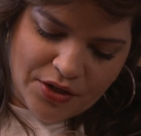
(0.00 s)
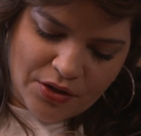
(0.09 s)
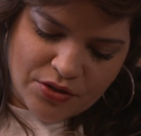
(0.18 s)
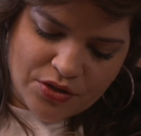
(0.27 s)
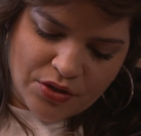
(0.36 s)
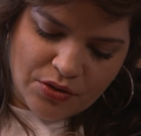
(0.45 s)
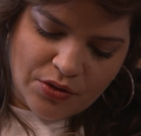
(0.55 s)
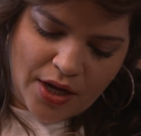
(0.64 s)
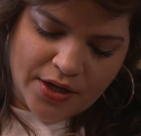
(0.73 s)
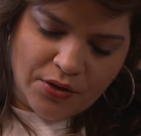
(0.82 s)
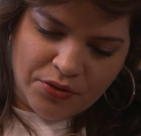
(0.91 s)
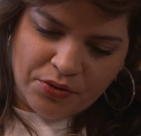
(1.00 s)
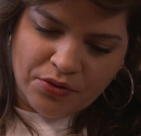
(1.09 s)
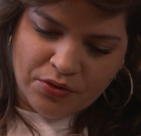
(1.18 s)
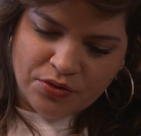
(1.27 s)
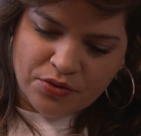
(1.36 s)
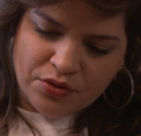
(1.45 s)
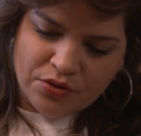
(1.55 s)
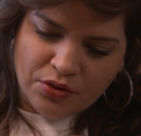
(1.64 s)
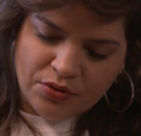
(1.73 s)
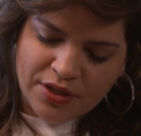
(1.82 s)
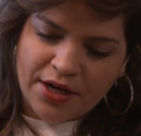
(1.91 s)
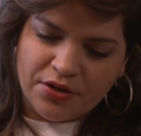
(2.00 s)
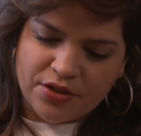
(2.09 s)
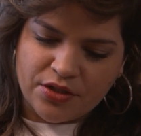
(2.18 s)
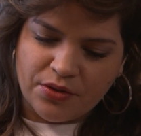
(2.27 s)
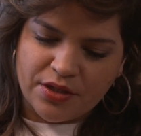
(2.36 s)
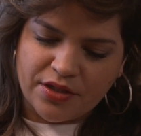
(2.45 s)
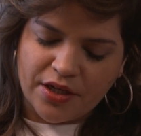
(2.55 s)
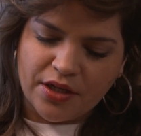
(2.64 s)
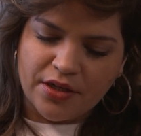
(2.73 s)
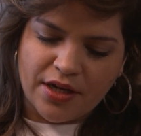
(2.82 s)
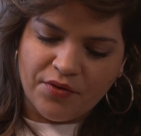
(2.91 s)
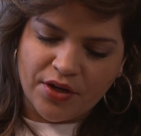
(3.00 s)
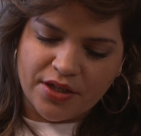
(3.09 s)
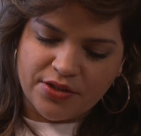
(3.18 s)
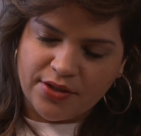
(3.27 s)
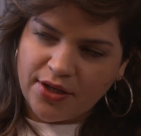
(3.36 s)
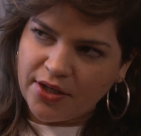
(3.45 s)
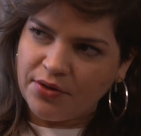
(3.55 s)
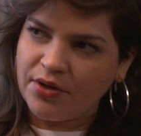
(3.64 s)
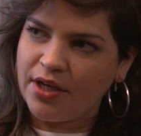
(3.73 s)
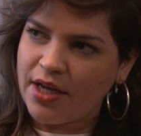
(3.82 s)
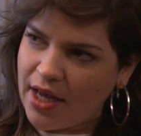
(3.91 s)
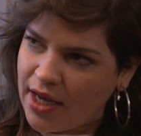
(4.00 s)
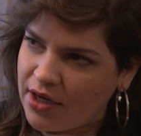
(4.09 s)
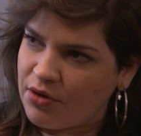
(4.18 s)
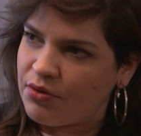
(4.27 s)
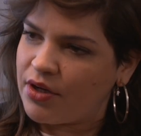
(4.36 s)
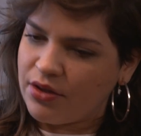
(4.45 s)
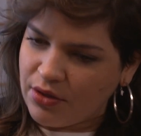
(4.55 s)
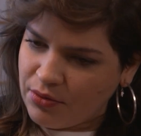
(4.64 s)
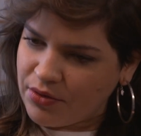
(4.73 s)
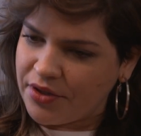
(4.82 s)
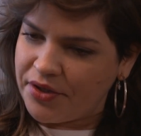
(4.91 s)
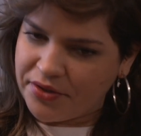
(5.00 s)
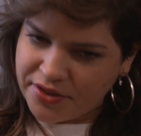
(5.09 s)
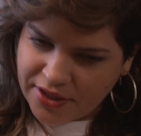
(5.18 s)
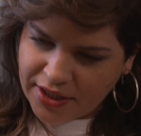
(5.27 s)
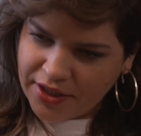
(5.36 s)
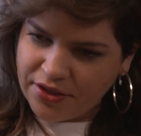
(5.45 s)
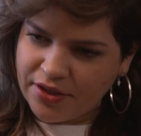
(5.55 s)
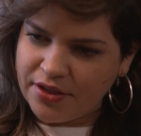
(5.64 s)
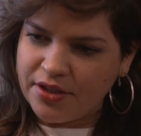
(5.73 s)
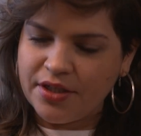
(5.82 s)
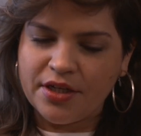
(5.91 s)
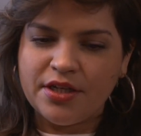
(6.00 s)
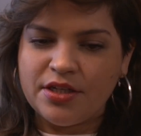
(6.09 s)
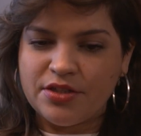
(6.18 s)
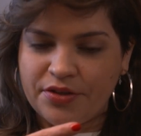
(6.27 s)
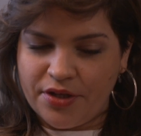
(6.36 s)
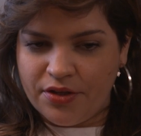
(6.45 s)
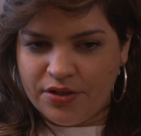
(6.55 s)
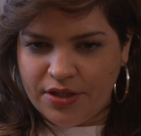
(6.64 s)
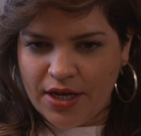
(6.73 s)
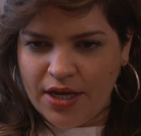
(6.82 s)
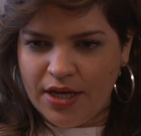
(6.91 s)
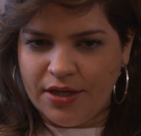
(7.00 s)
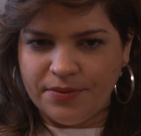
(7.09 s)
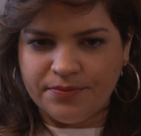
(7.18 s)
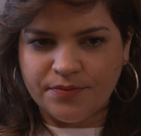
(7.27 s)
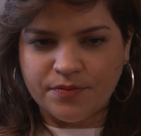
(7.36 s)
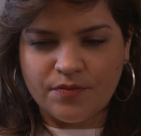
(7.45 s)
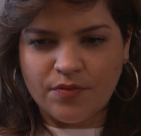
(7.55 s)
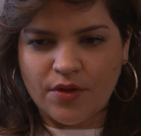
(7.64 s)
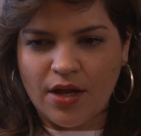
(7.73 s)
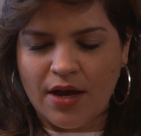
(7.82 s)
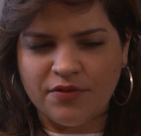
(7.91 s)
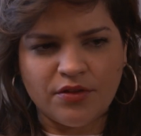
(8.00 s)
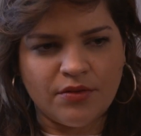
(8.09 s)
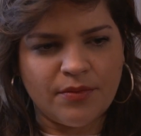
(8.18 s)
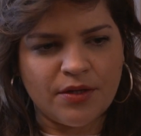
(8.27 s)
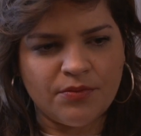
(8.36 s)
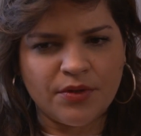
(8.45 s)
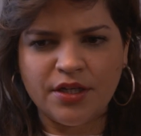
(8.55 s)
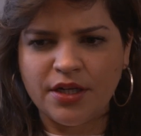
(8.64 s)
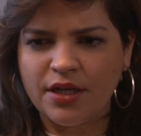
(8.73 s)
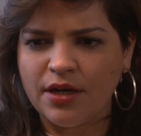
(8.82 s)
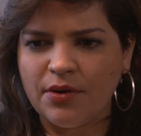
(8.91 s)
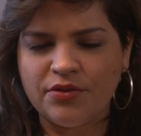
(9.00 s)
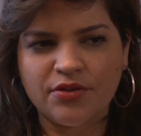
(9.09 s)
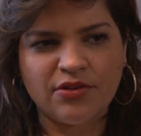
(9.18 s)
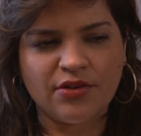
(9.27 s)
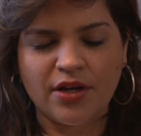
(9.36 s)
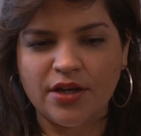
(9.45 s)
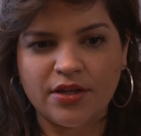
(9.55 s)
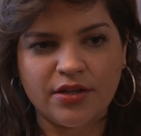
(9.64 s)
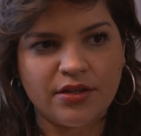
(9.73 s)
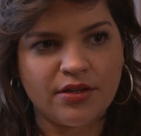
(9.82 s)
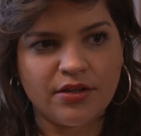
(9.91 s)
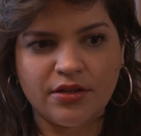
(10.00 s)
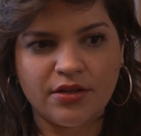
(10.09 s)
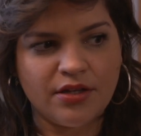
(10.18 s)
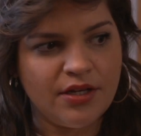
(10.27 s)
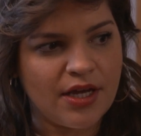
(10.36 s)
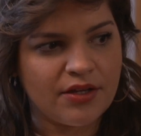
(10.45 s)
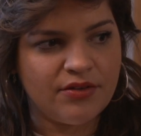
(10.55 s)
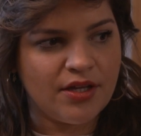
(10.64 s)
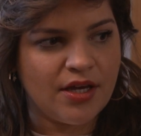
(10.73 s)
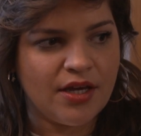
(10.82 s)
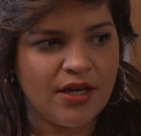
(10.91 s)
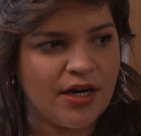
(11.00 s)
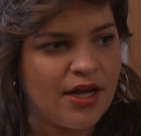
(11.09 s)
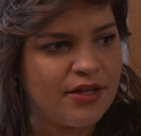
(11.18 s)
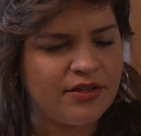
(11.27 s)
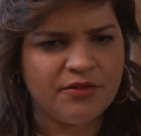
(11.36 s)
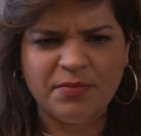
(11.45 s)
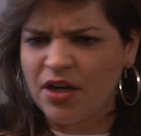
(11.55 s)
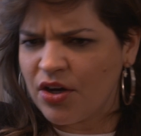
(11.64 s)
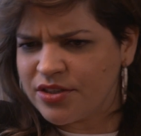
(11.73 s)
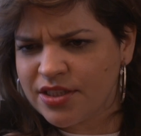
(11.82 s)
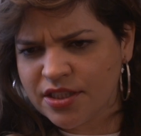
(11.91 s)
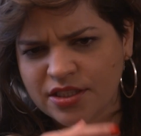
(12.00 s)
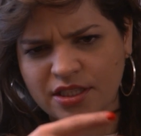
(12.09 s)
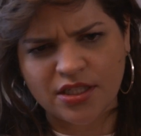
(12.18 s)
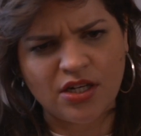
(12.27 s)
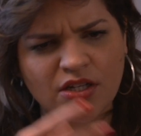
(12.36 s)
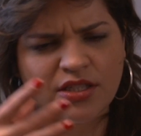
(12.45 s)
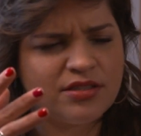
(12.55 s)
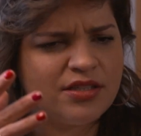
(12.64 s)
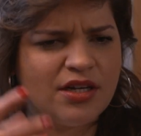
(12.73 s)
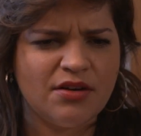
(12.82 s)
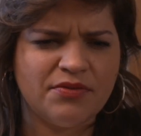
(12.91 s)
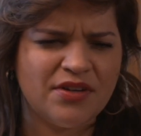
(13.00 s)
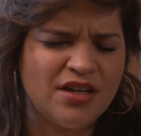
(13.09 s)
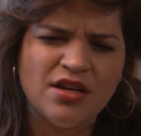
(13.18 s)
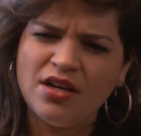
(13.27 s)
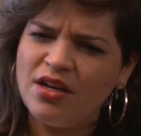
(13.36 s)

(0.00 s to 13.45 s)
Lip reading: you know, so I go through those letters. So it's like never get too hungry, angry, lonely, or tired. So the other day, after my reading, I was just like, the next day, and I had this big audition and all this stuff, and